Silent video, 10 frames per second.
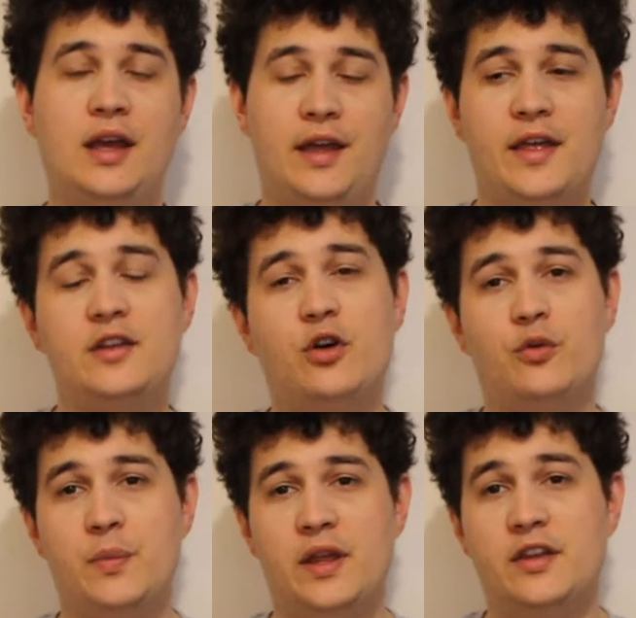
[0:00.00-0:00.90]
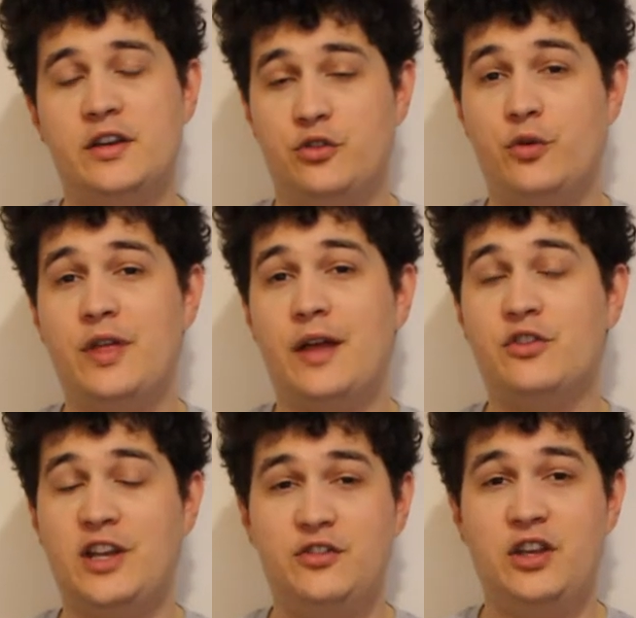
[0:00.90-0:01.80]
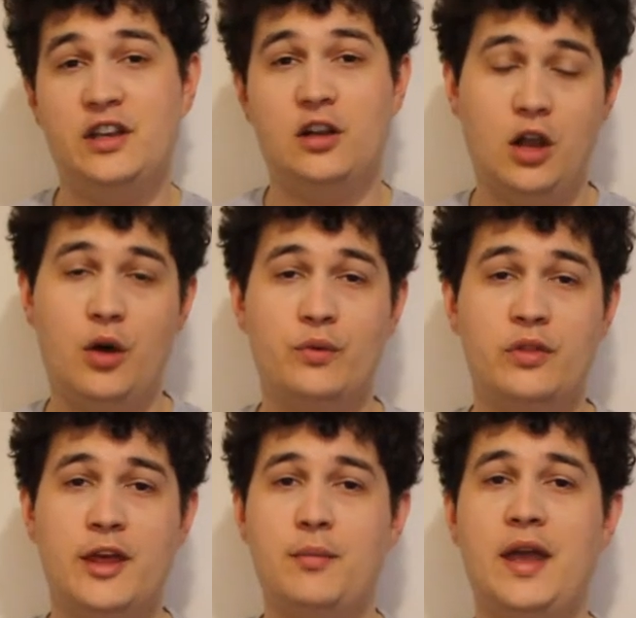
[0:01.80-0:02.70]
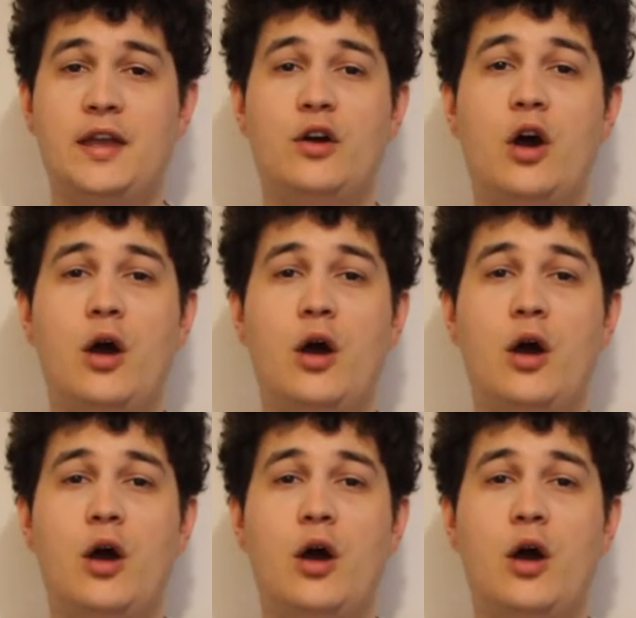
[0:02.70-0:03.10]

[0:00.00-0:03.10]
and they told me that in 2018 alone they made